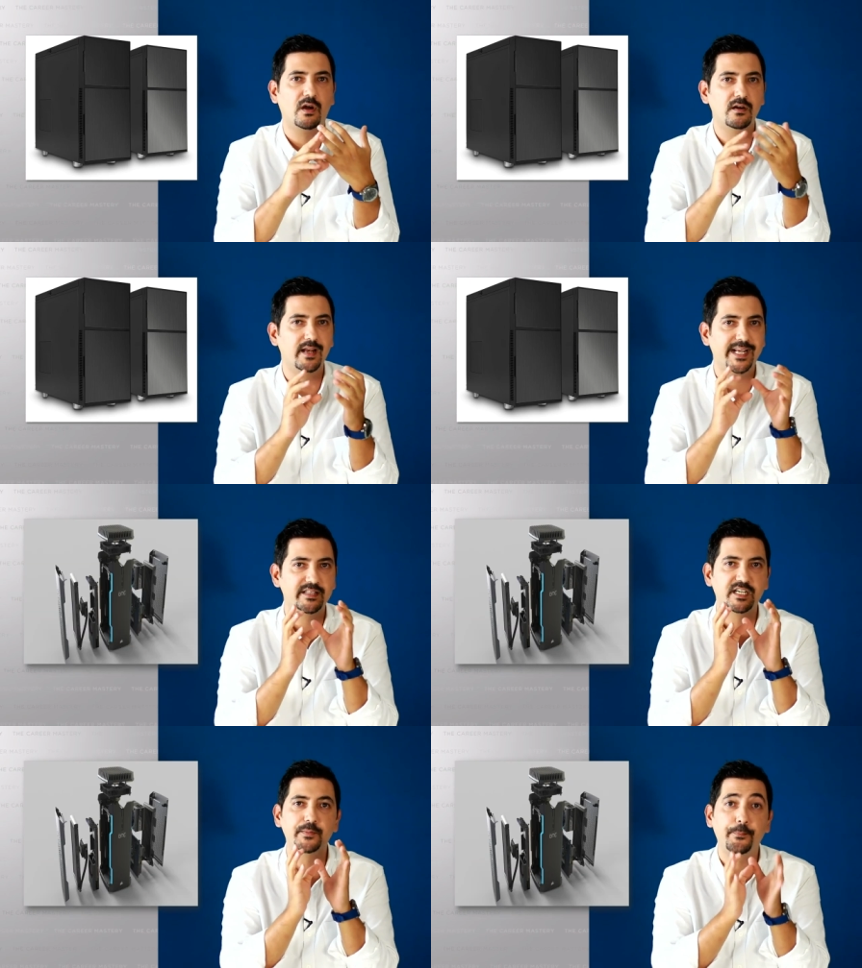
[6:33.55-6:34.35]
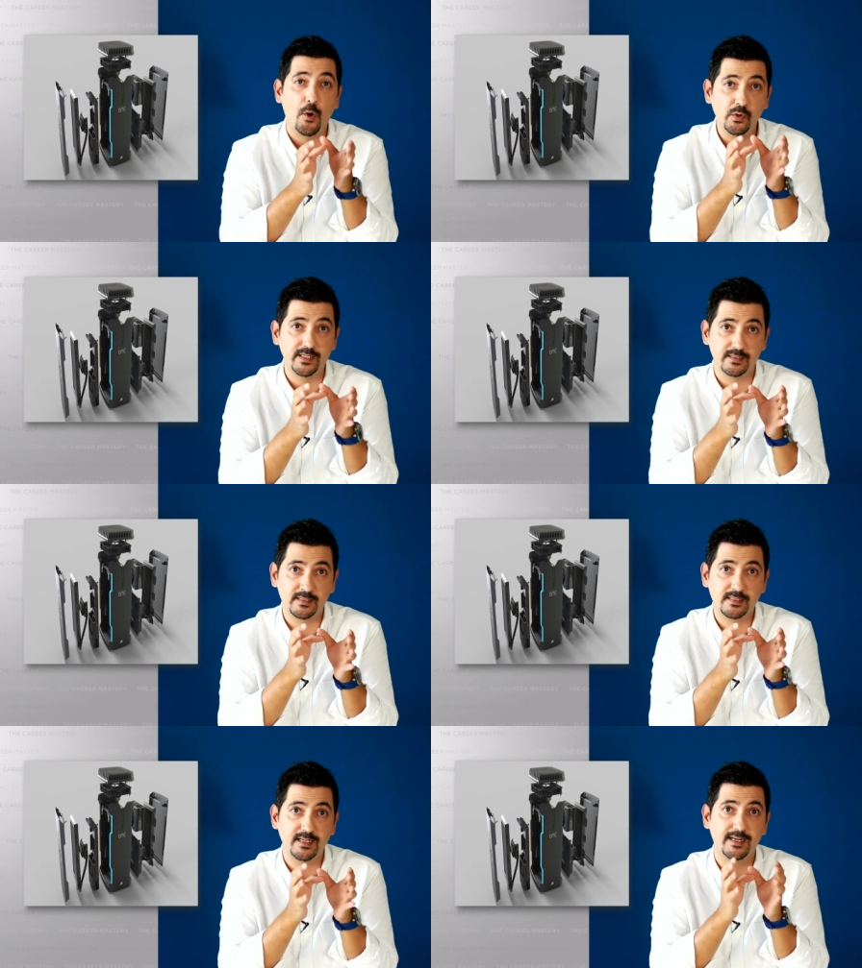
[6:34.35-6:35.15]
are like the
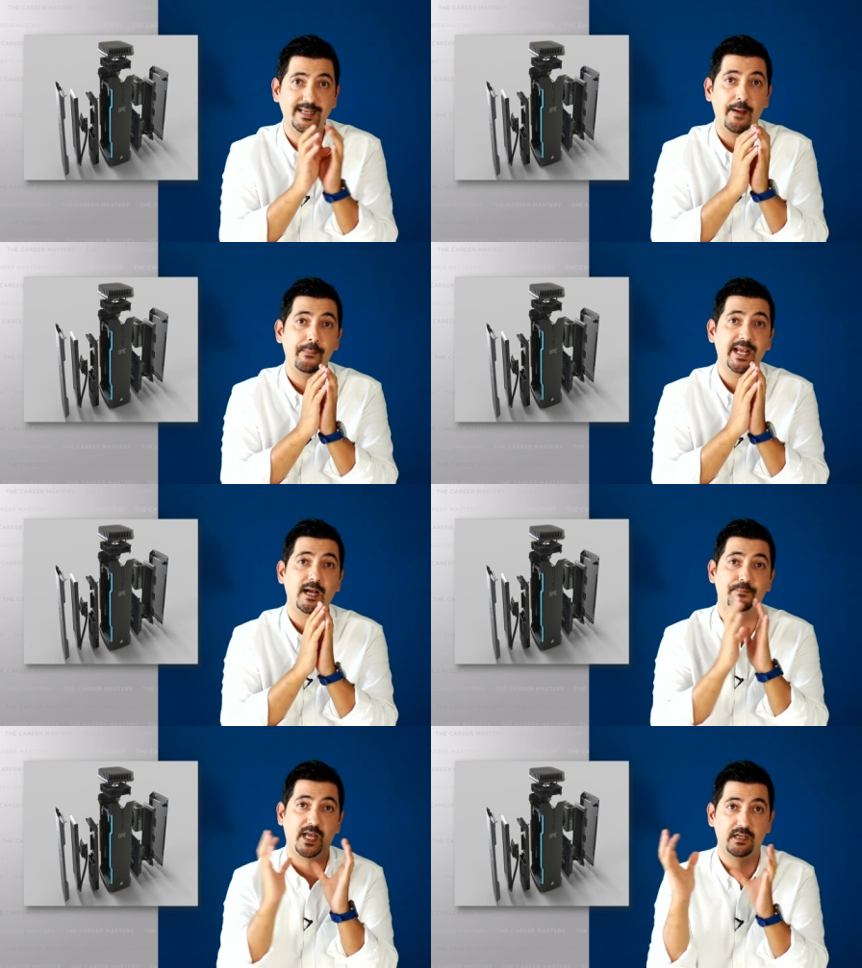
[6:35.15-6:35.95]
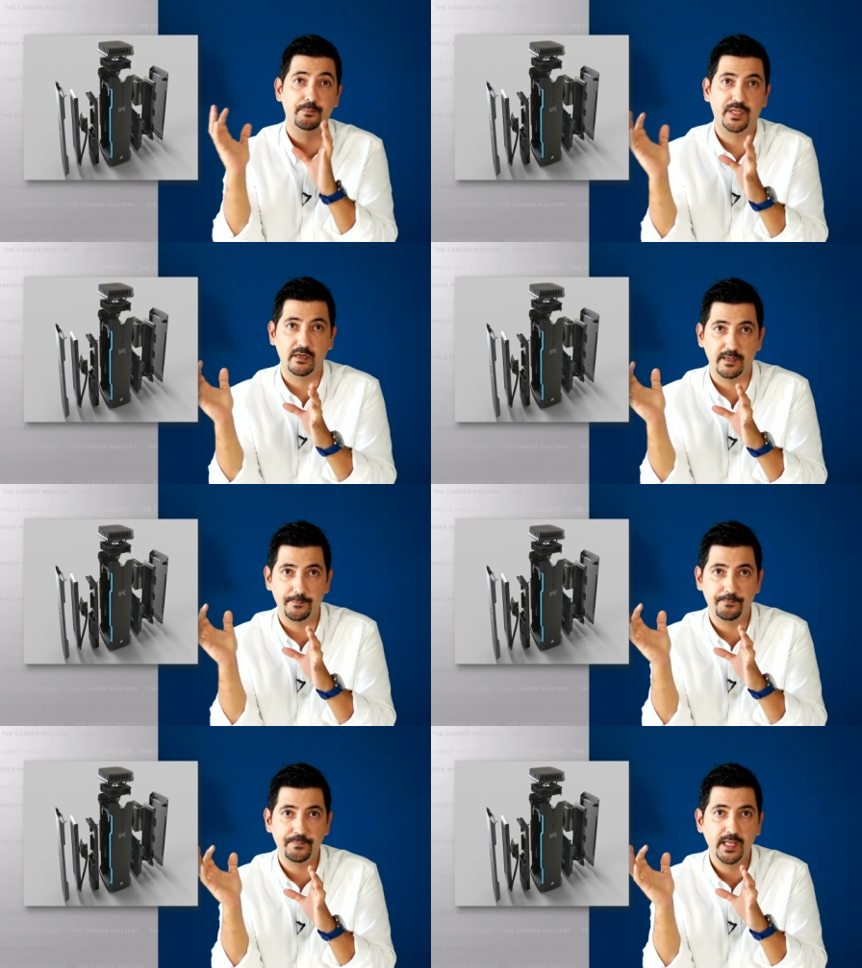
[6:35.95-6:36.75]
components that make up that computer.